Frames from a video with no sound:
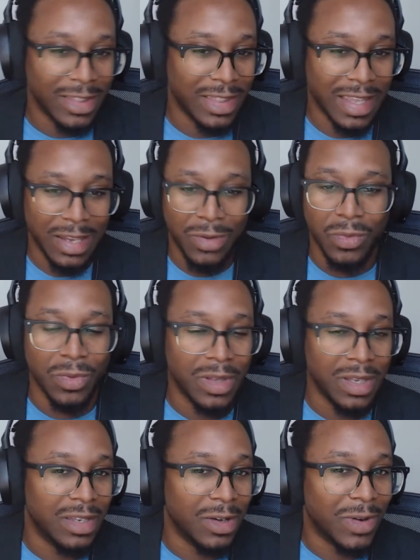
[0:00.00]
they
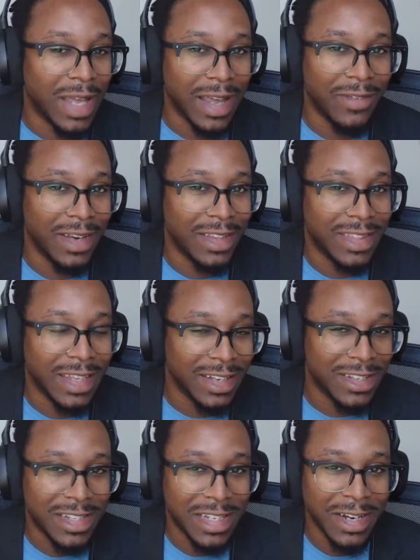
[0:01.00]
really don't have anything
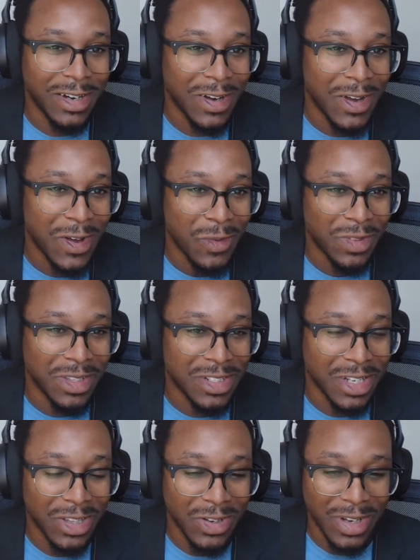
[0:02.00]
to share with each other.